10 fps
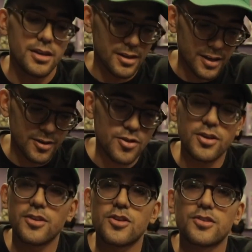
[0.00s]
Like,
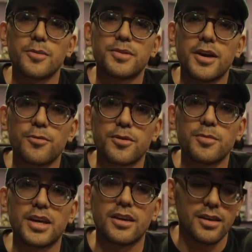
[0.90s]
she's upset with
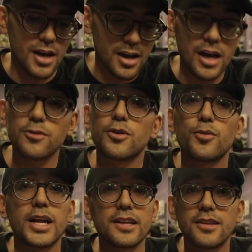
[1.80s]
me. I don't know
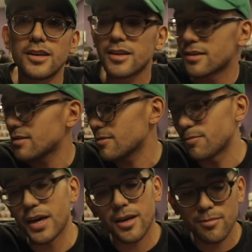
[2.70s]
what I did,
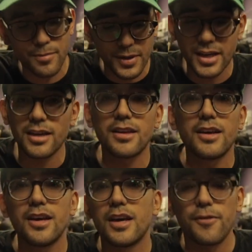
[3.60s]
babe, but
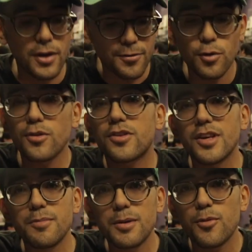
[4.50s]
if you could
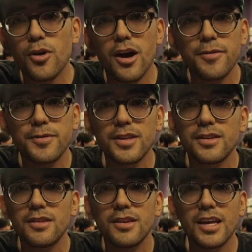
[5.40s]
see me more often
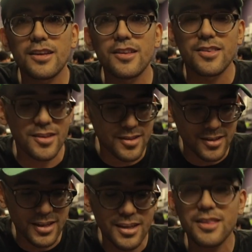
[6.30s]
and
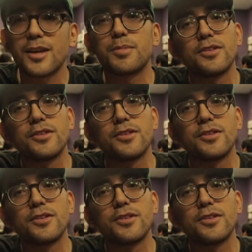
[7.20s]
consistently, that'd be